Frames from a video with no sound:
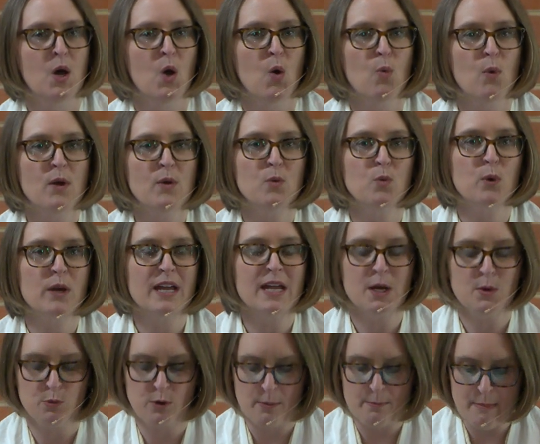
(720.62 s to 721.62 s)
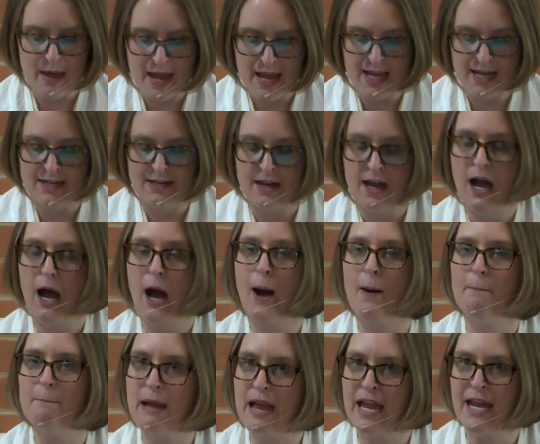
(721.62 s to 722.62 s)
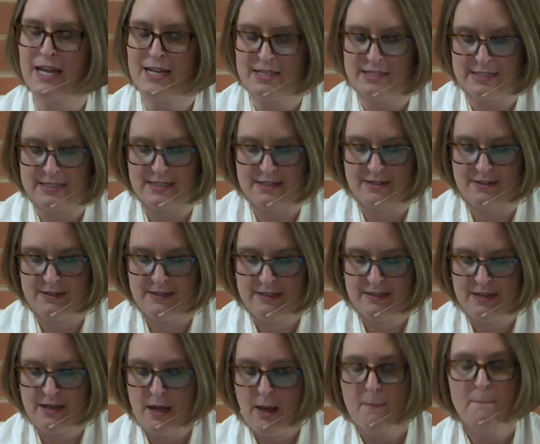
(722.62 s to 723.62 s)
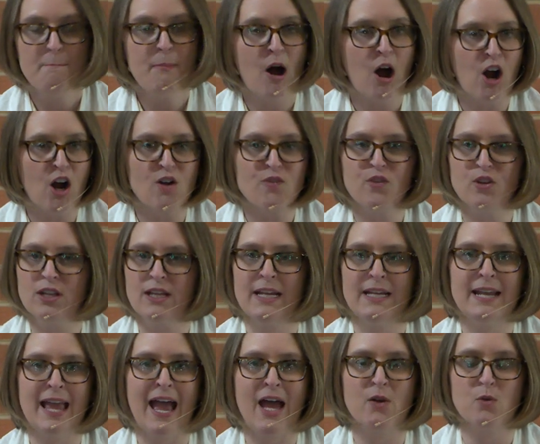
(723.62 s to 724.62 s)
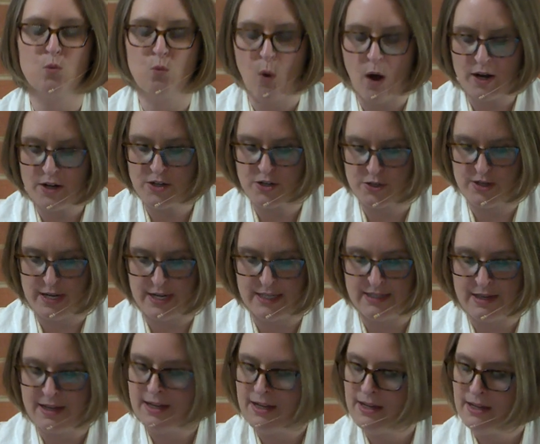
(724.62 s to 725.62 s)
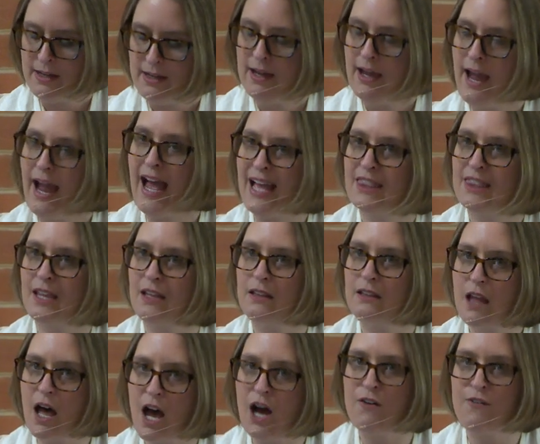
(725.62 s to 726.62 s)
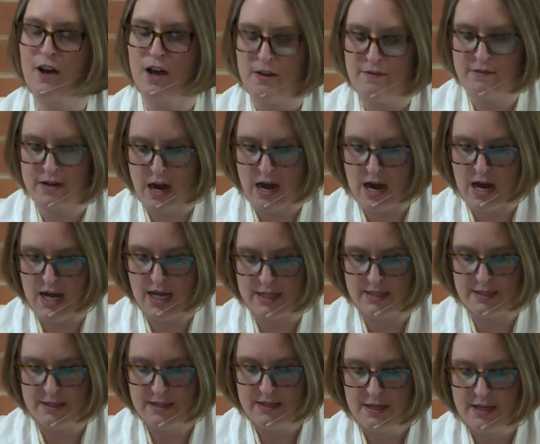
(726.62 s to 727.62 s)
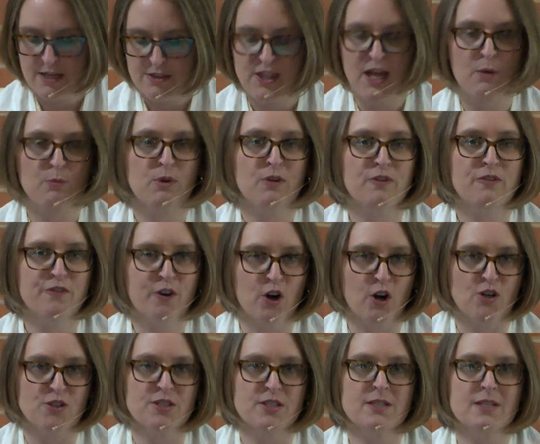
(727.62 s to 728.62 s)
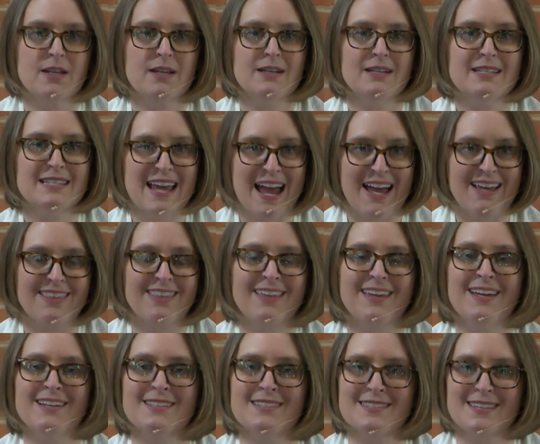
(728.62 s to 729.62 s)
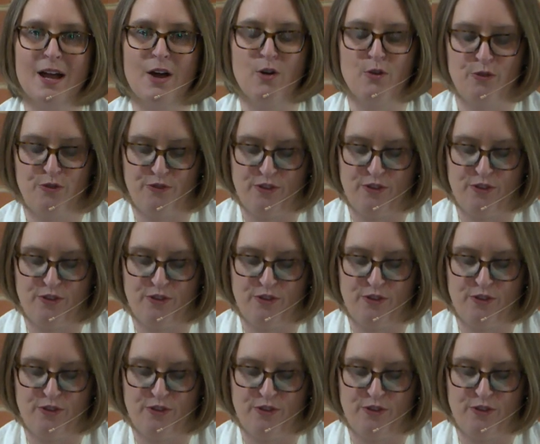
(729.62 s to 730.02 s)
when we remain amazed, marveling and wondering at the love of God that reversed death itself.